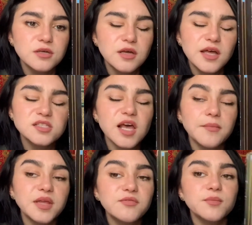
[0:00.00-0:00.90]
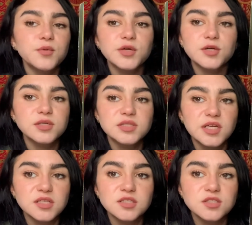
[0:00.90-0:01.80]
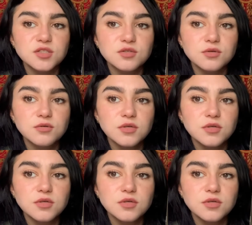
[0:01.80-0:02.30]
It's time to give up what you're addicted to,